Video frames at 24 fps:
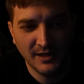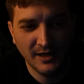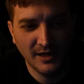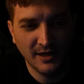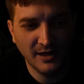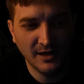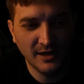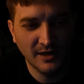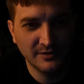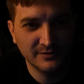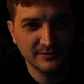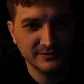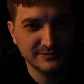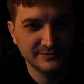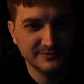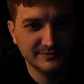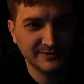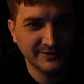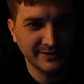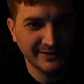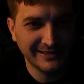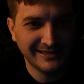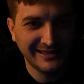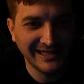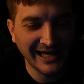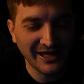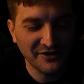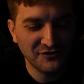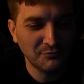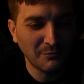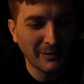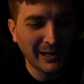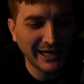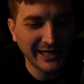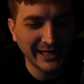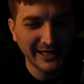Uh
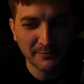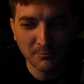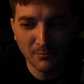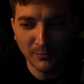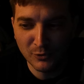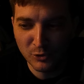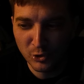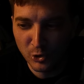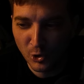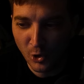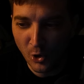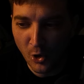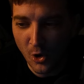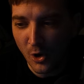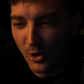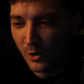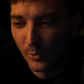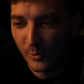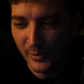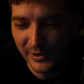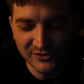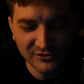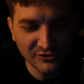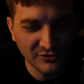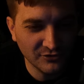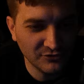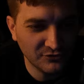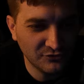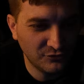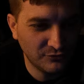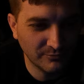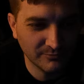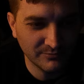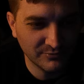that's my long-winded